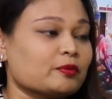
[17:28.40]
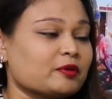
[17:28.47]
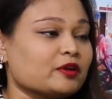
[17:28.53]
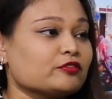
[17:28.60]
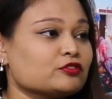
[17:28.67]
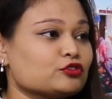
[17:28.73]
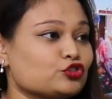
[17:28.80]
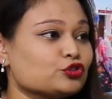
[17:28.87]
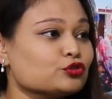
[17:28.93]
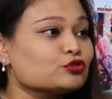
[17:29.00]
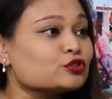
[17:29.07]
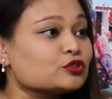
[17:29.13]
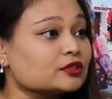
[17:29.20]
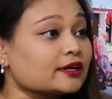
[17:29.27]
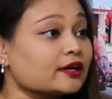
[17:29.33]
women
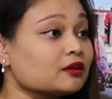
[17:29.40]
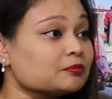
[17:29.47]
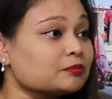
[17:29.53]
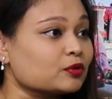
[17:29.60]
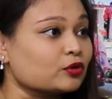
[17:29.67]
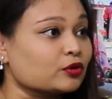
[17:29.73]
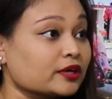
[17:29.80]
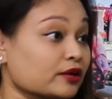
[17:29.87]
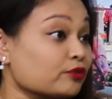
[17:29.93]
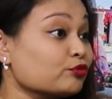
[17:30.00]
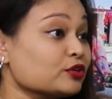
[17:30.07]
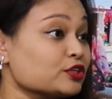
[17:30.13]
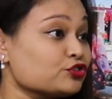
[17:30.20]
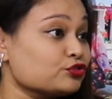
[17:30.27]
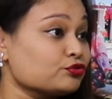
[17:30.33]
choose to help or
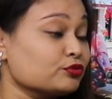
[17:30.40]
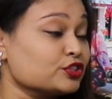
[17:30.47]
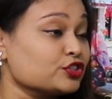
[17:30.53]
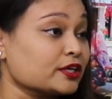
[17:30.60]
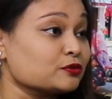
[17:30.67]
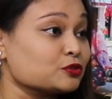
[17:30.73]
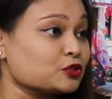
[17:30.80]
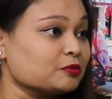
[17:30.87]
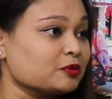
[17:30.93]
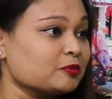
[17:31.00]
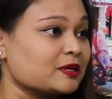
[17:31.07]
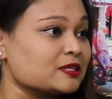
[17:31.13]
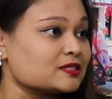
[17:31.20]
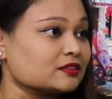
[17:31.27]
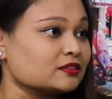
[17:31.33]
reach out to me
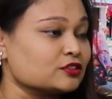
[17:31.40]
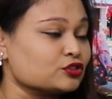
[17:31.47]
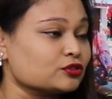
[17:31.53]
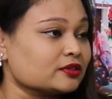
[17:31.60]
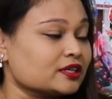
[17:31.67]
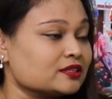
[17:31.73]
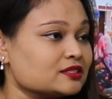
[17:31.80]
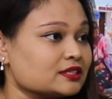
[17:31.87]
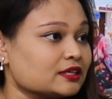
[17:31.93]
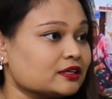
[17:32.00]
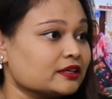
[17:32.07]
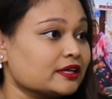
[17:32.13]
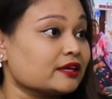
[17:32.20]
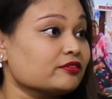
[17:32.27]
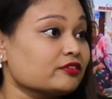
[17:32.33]
basically, so
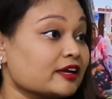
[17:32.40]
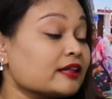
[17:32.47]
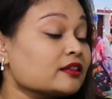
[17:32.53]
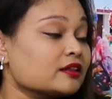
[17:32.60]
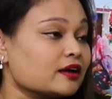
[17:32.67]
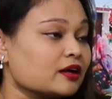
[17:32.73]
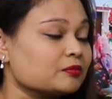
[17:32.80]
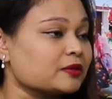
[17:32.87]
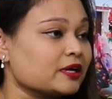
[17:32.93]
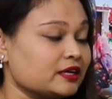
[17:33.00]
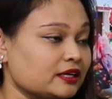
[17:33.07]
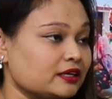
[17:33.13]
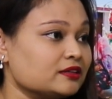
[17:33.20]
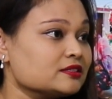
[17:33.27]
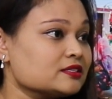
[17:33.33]
that they can get the help they
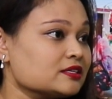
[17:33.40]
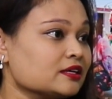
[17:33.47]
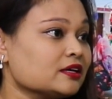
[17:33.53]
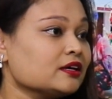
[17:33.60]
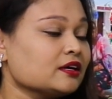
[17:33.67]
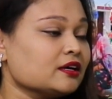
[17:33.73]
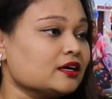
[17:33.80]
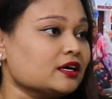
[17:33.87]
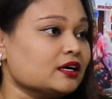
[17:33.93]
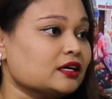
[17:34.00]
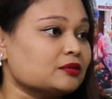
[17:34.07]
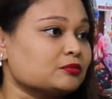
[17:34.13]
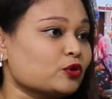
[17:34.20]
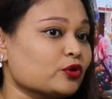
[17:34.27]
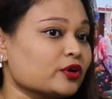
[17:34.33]
need,
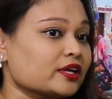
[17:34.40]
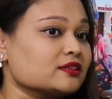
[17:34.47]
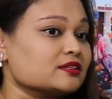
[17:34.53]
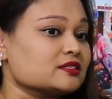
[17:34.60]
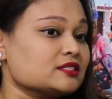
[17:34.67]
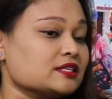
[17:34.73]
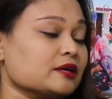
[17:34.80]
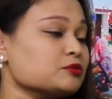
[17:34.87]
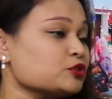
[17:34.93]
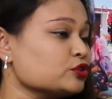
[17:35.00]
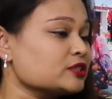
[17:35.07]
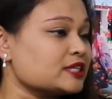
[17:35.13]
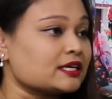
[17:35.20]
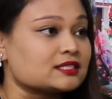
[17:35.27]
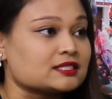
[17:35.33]
or get the steps
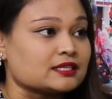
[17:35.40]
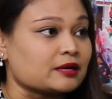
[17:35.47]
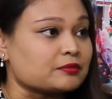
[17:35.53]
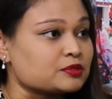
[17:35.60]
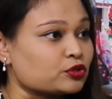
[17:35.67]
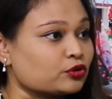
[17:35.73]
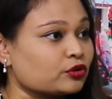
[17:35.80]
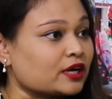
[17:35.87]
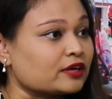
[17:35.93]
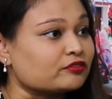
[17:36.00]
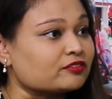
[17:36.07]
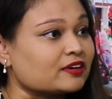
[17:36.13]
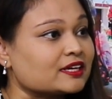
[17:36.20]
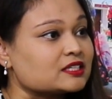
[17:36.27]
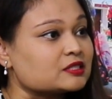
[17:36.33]
or take steps or
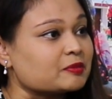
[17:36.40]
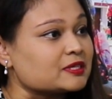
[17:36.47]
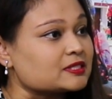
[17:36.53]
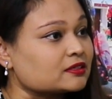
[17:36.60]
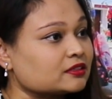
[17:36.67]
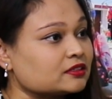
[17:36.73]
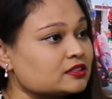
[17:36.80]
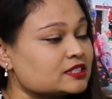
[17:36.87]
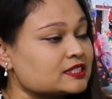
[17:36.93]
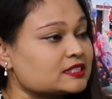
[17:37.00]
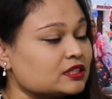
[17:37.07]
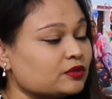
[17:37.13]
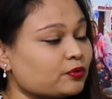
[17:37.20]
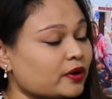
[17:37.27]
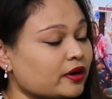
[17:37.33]
advice basically to
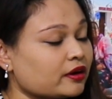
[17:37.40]
see